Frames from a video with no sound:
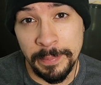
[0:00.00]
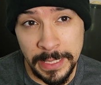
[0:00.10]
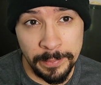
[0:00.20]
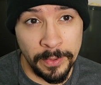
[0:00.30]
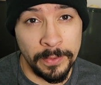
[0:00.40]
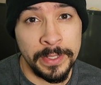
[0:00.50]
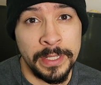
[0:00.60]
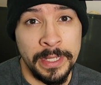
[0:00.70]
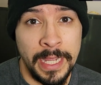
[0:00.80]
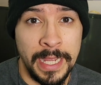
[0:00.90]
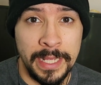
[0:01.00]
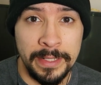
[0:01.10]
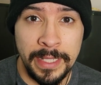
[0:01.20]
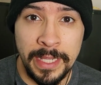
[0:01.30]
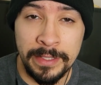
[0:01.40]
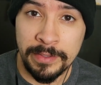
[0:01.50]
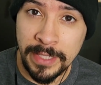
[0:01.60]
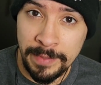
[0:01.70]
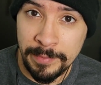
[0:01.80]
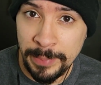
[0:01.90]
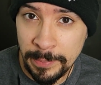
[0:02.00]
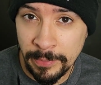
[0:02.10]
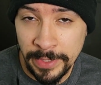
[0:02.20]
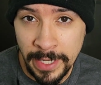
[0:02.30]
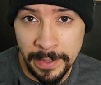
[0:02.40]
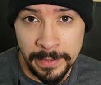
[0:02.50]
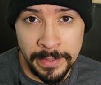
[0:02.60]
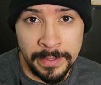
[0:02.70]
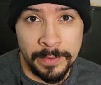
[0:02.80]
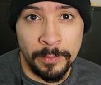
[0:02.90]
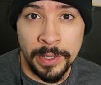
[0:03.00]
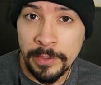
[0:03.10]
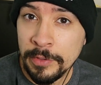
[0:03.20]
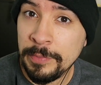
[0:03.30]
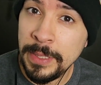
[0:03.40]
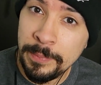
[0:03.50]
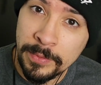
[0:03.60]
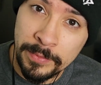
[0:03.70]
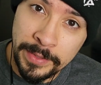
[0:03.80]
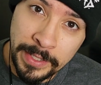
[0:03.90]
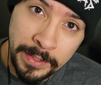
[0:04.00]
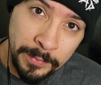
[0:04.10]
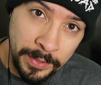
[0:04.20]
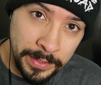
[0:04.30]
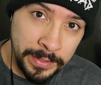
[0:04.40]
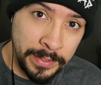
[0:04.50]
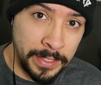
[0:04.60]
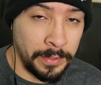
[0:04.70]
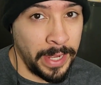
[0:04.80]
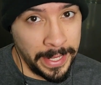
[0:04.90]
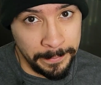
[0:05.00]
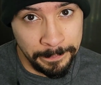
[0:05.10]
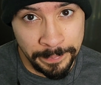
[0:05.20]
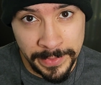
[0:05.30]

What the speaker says: people, and they enslaved the people there. One of those people there was Little Adam.